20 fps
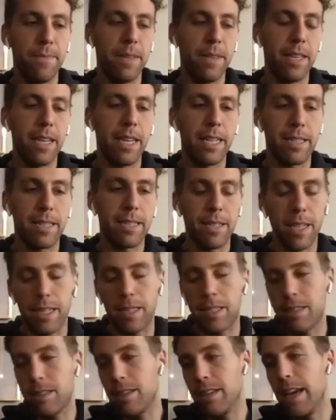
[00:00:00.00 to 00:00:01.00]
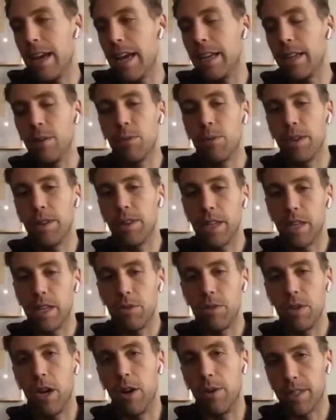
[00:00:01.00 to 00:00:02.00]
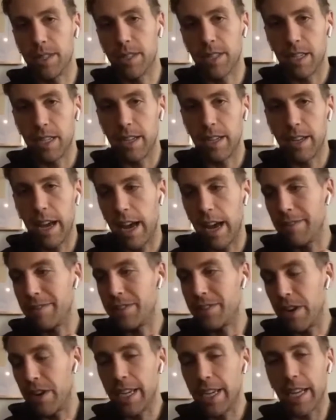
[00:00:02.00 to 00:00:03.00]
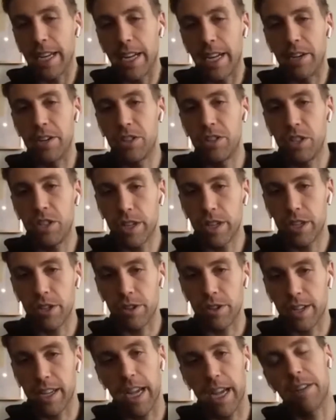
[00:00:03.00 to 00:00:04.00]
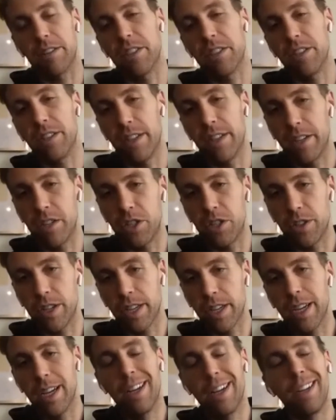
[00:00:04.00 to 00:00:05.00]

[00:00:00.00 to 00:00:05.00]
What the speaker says: It's anyone that is going to have drank an energy drink or encountered an energy drink.